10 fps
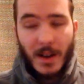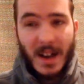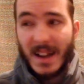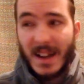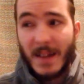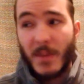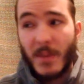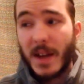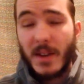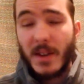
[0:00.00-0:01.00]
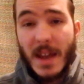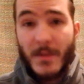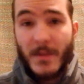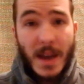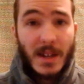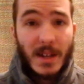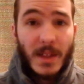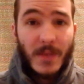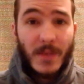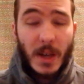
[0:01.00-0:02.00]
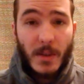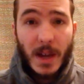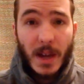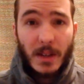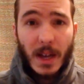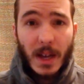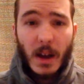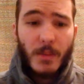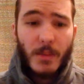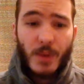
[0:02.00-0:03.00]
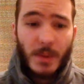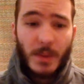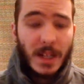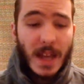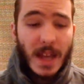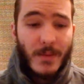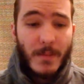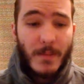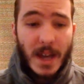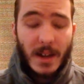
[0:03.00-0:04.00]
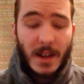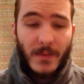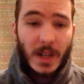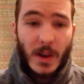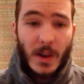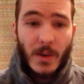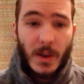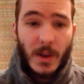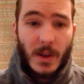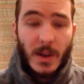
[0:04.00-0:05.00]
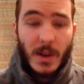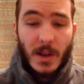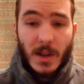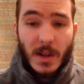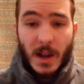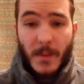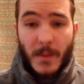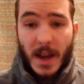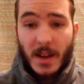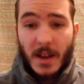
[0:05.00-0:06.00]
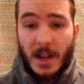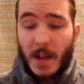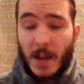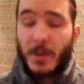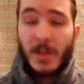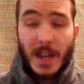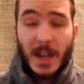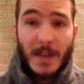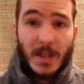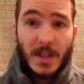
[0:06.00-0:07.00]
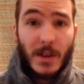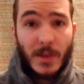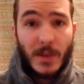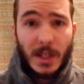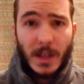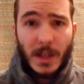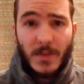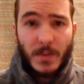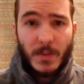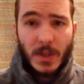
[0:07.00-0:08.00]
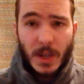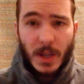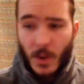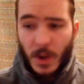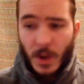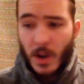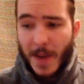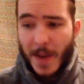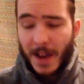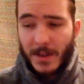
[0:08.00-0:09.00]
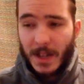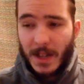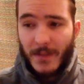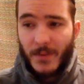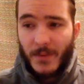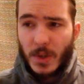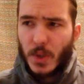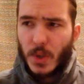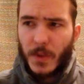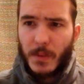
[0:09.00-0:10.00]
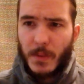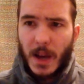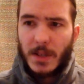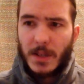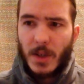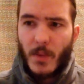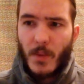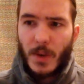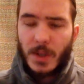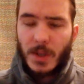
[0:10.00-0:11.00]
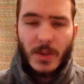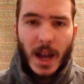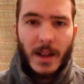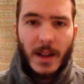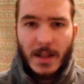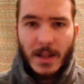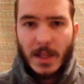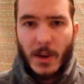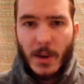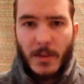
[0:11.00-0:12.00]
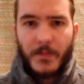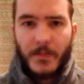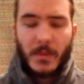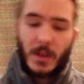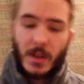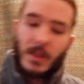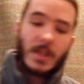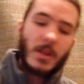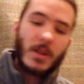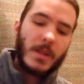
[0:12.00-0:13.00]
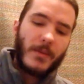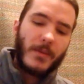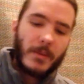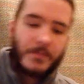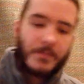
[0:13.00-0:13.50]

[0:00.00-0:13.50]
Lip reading: I might never make another video about it. I'll probably never make a video about a couple of the games that I really love just because I don't want to go back and get footage for them. I don't want to do that. So this is going to be different.